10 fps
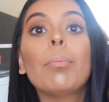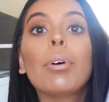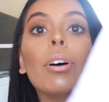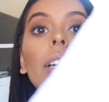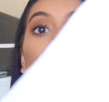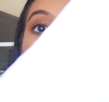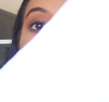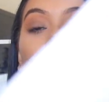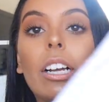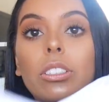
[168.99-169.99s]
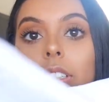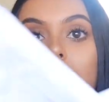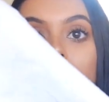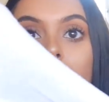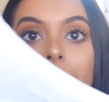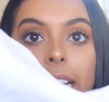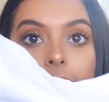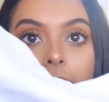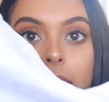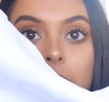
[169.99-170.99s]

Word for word: But yeah, they are just like a